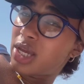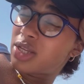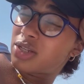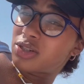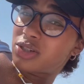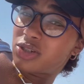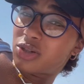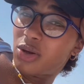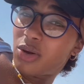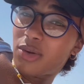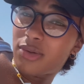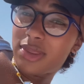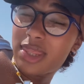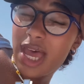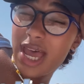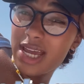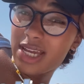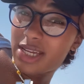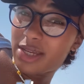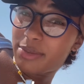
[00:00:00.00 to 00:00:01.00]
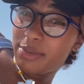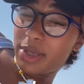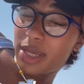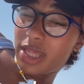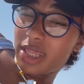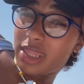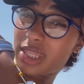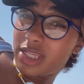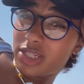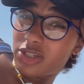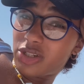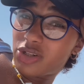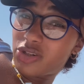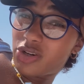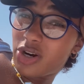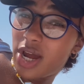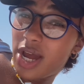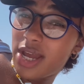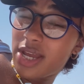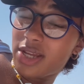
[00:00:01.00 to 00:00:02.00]
So that could be a thing to
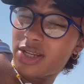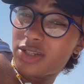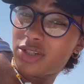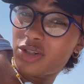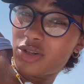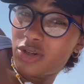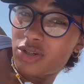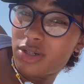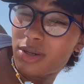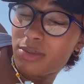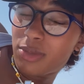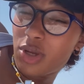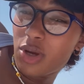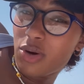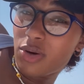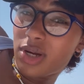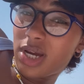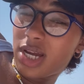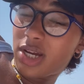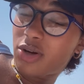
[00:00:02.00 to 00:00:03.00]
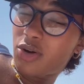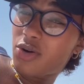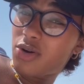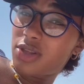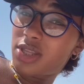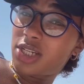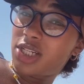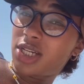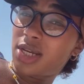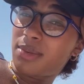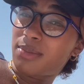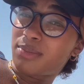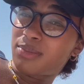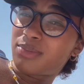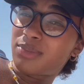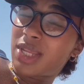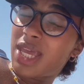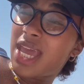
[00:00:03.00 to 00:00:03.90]
try. Do some yoga and go to the gym.